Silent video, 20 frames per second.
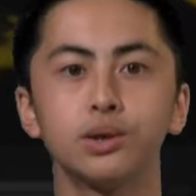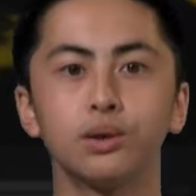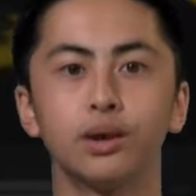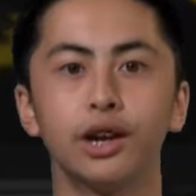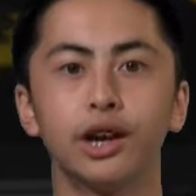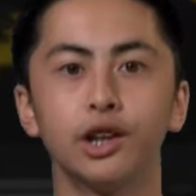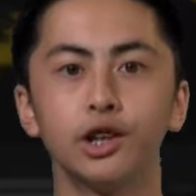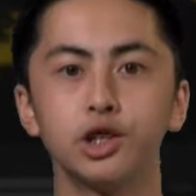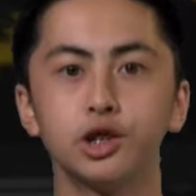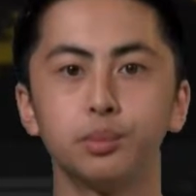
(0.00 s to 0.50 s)
who are
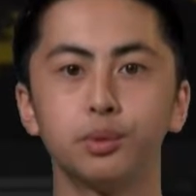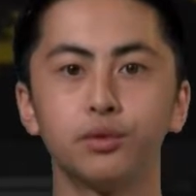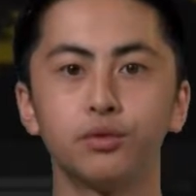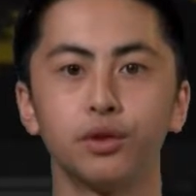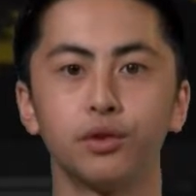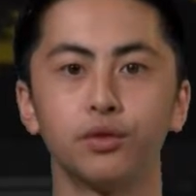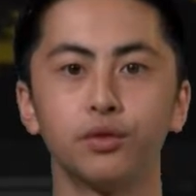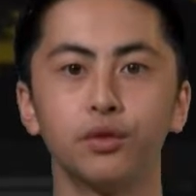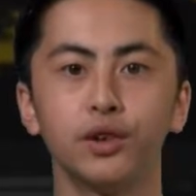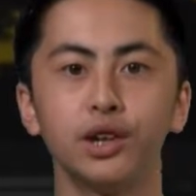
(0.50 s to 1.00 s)
eligible
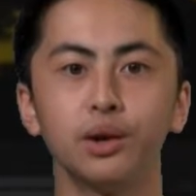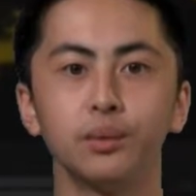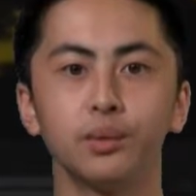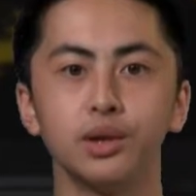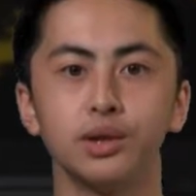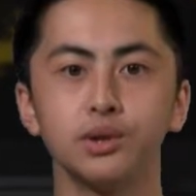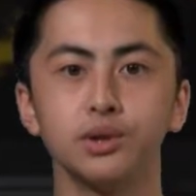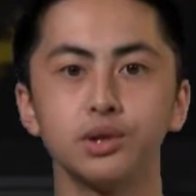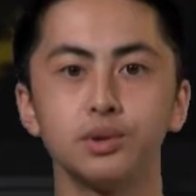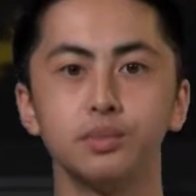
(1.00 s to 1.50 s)
for free or
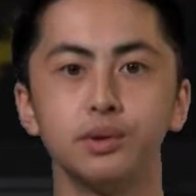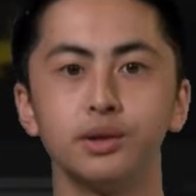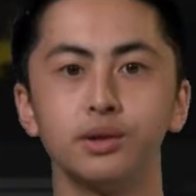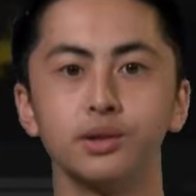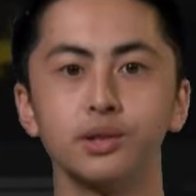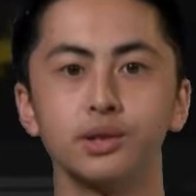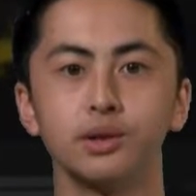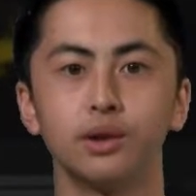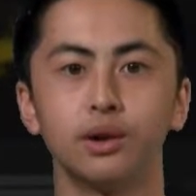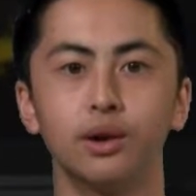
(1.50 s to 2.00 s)
reduced
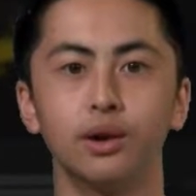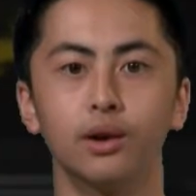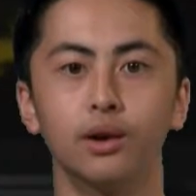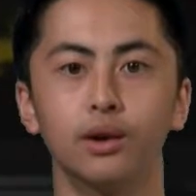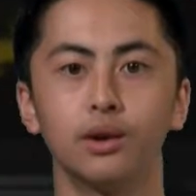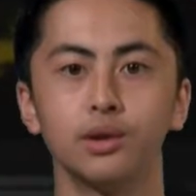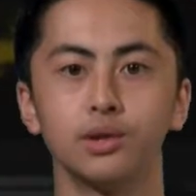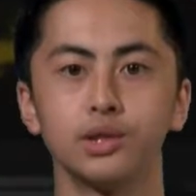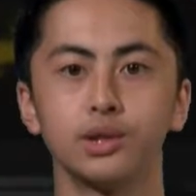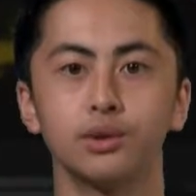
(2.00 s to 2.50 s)
meals are
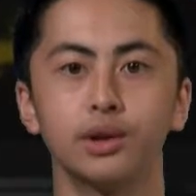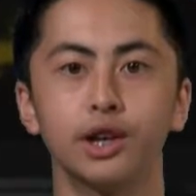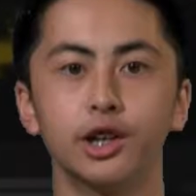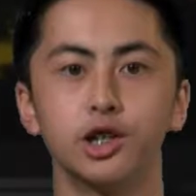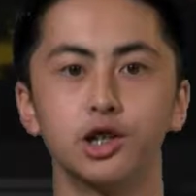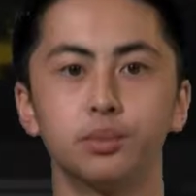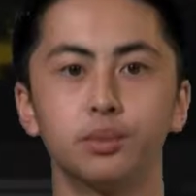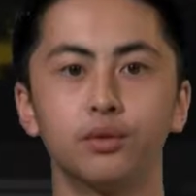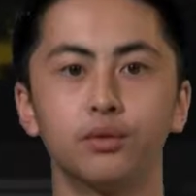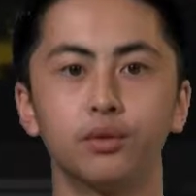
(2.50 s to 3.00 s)
also
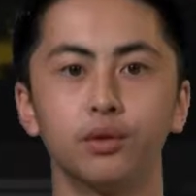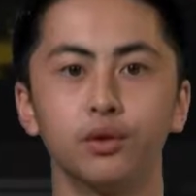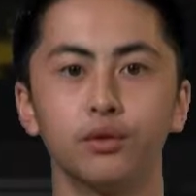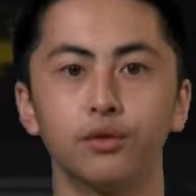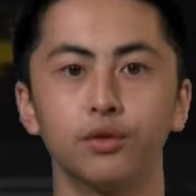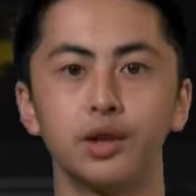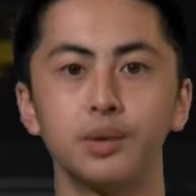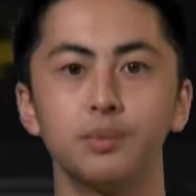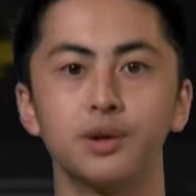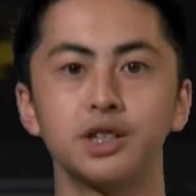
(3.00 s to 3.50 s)
eligible for a
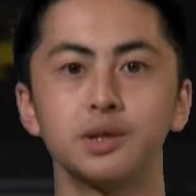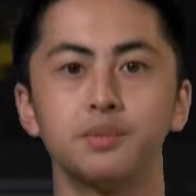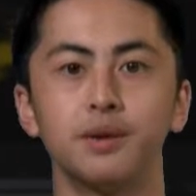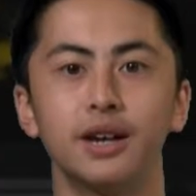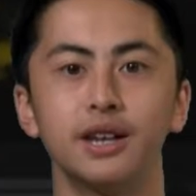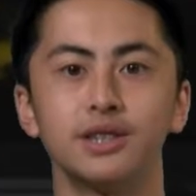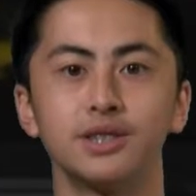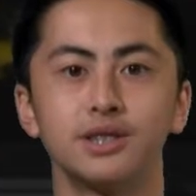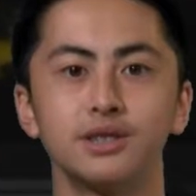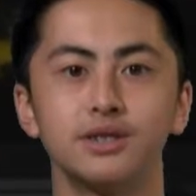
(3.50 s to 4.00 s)
free bus
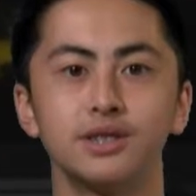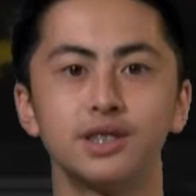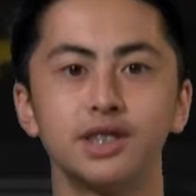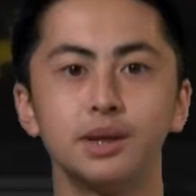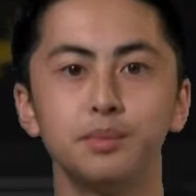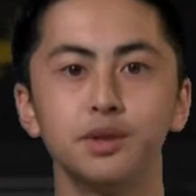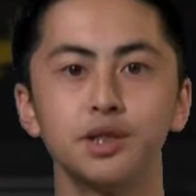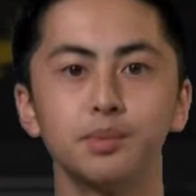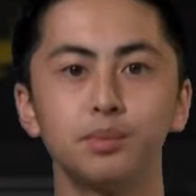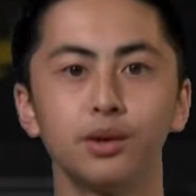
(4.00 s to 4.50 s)
pass.
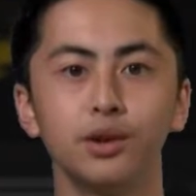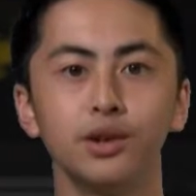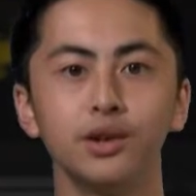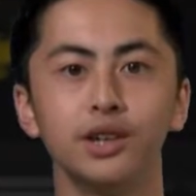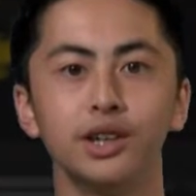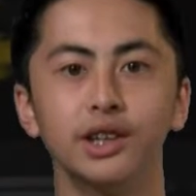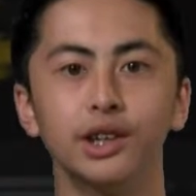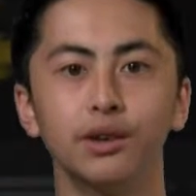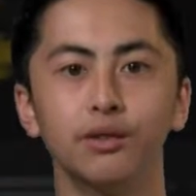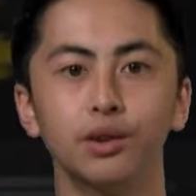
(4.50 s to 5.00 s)
See Ms. Martin
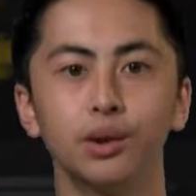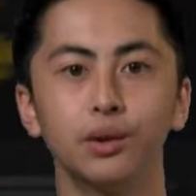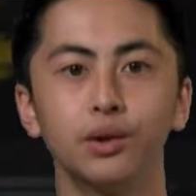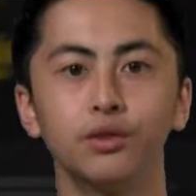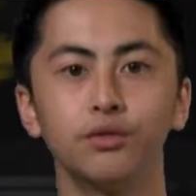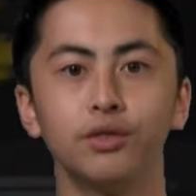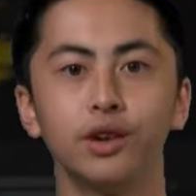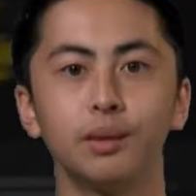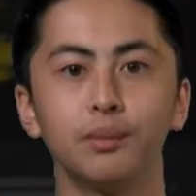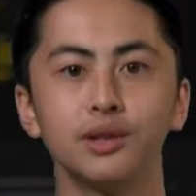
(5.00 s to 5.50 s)
in the
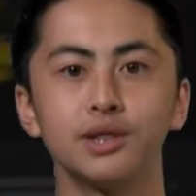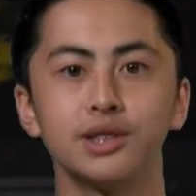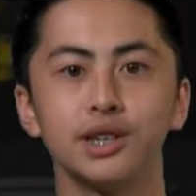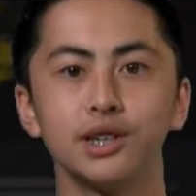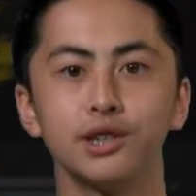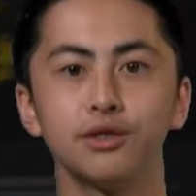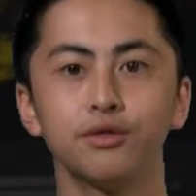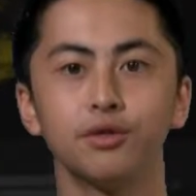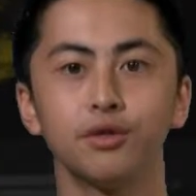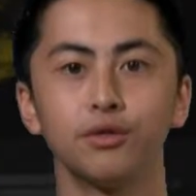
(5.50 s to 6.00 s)
Logan Family
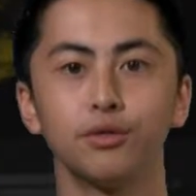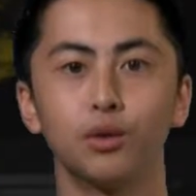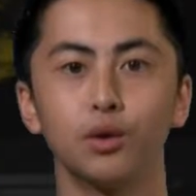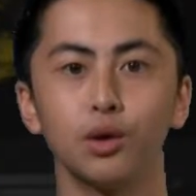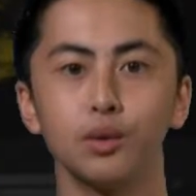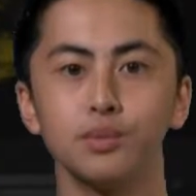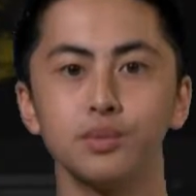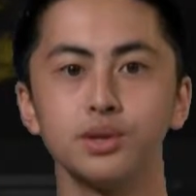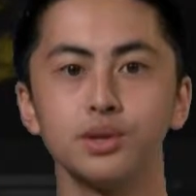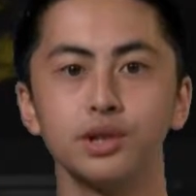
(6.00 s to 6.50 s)
Center for
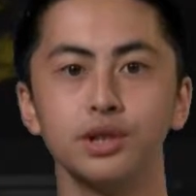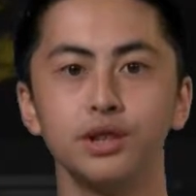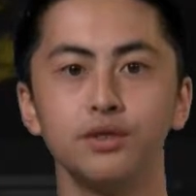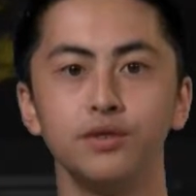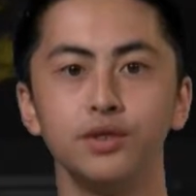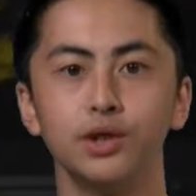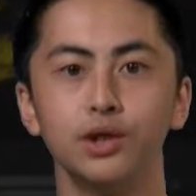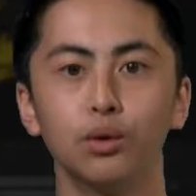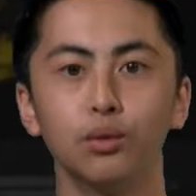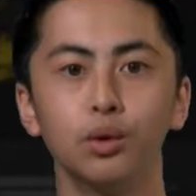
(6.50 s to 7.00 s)
forms.
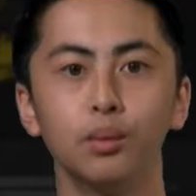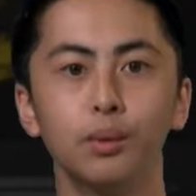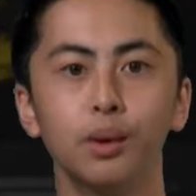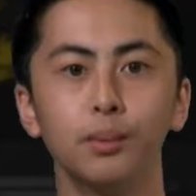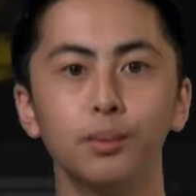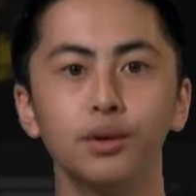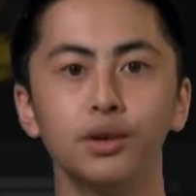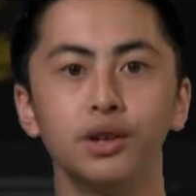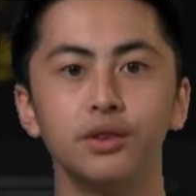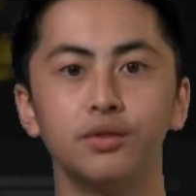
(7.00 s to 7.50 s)
If you don't
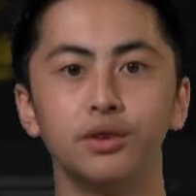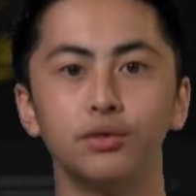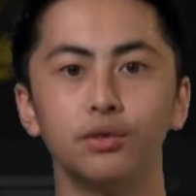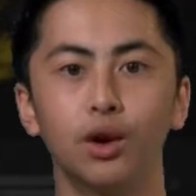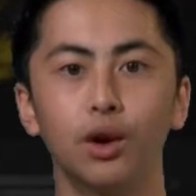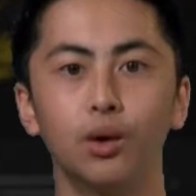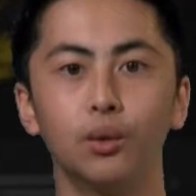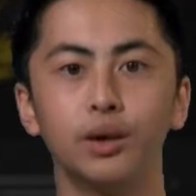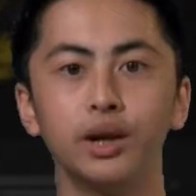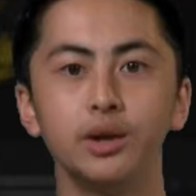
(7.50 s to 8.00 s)
remember if you've
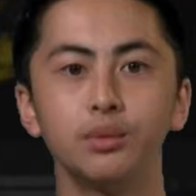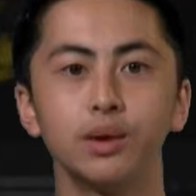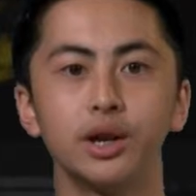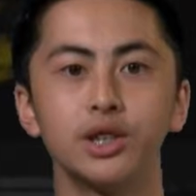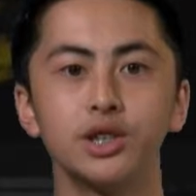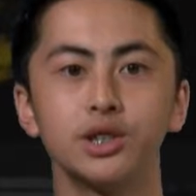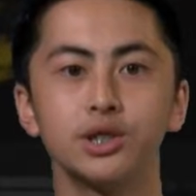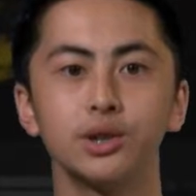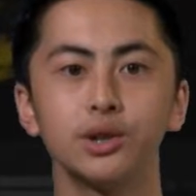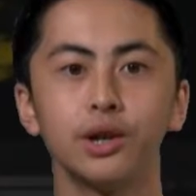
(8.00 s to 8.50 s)
already
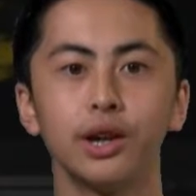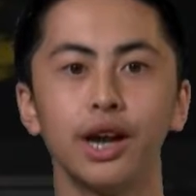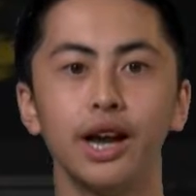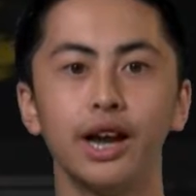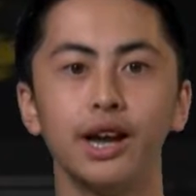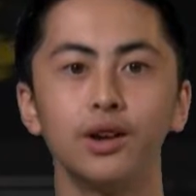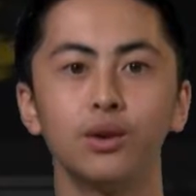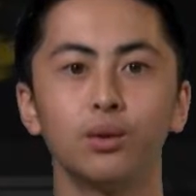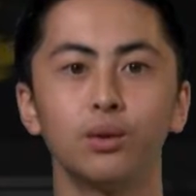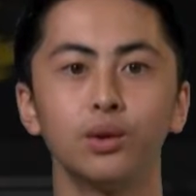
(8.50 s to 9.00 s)
registered
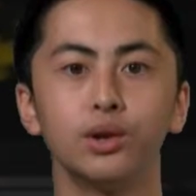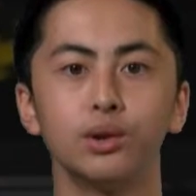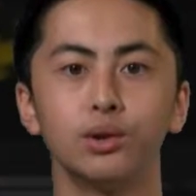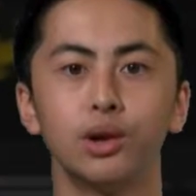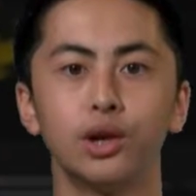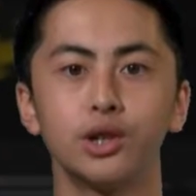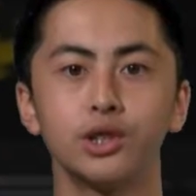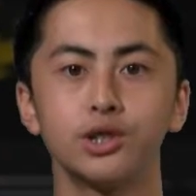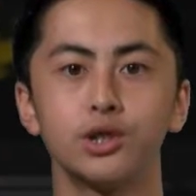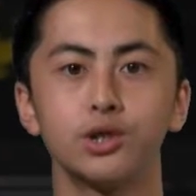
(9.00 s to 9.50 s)
and or you
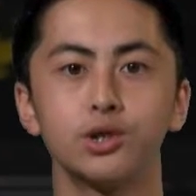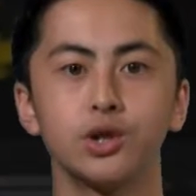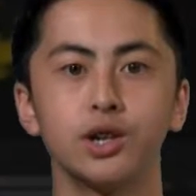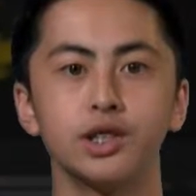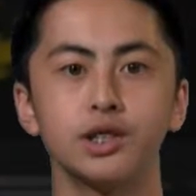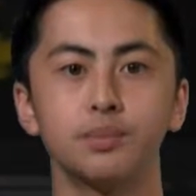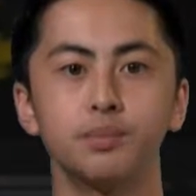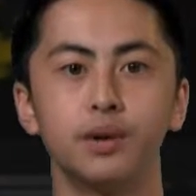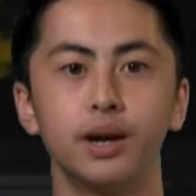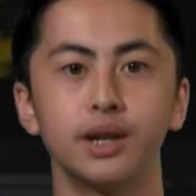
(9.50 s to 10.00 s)
lost your
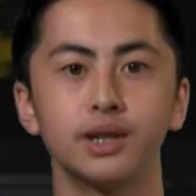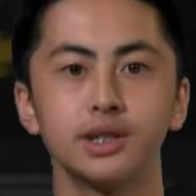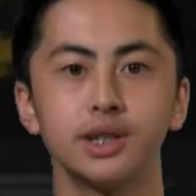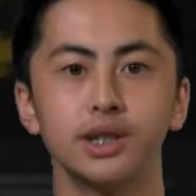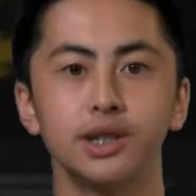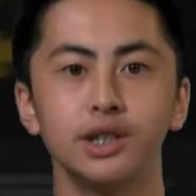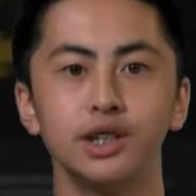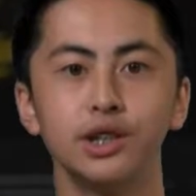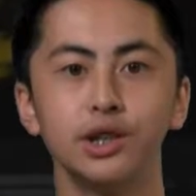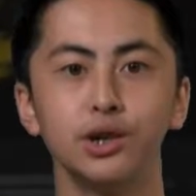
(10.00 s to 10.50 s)
transit pass
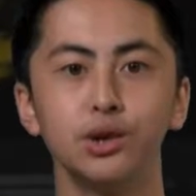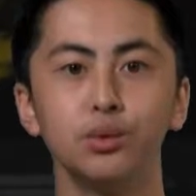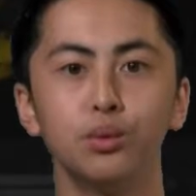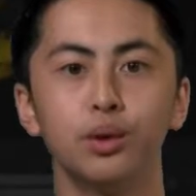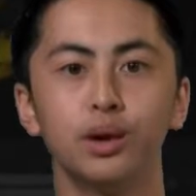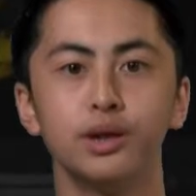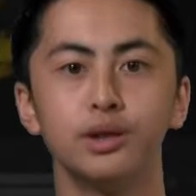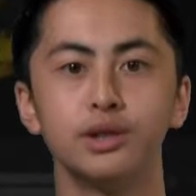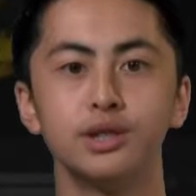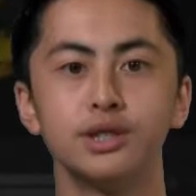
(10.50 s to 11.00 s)
and need a new
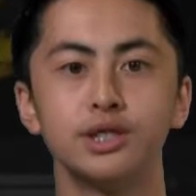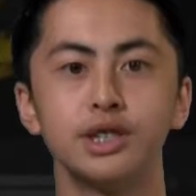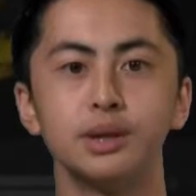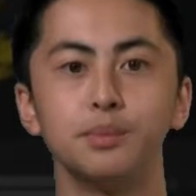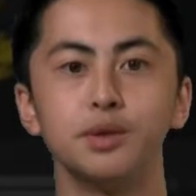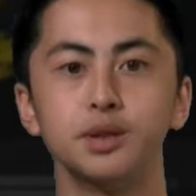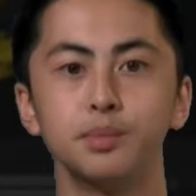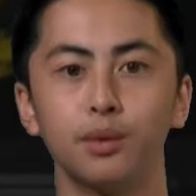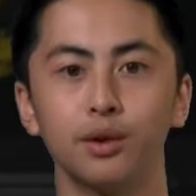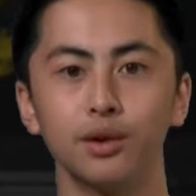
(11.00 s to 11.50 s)
one, see
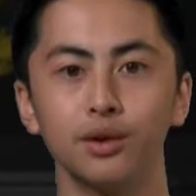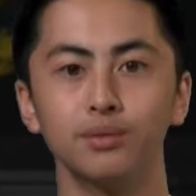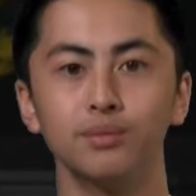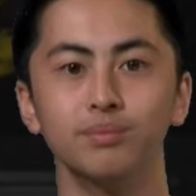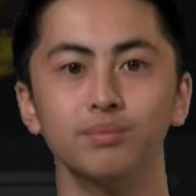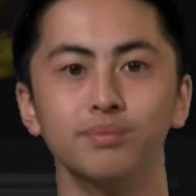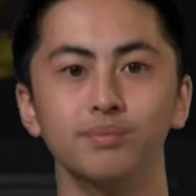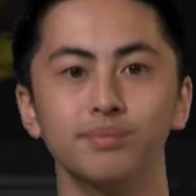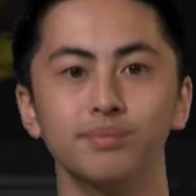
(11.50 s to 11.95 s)
Ms. Martin.